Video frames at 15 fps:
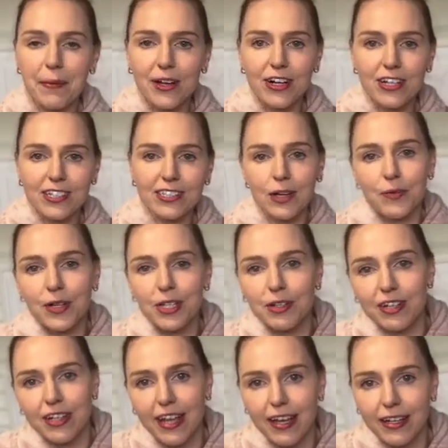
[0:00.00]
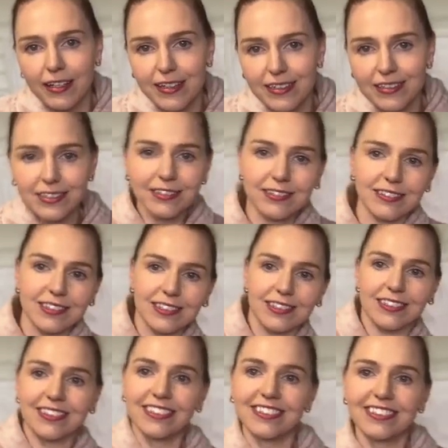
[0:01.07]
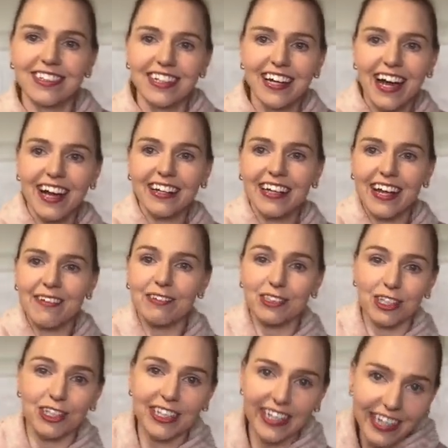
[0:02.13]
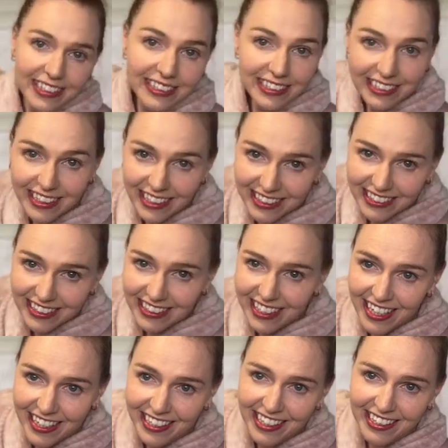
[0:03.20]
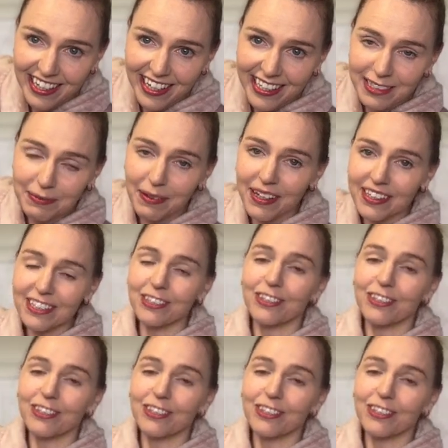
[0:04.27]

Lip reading: because we do it naked, so you know, our neighbors only get to see us naked in the ice bath and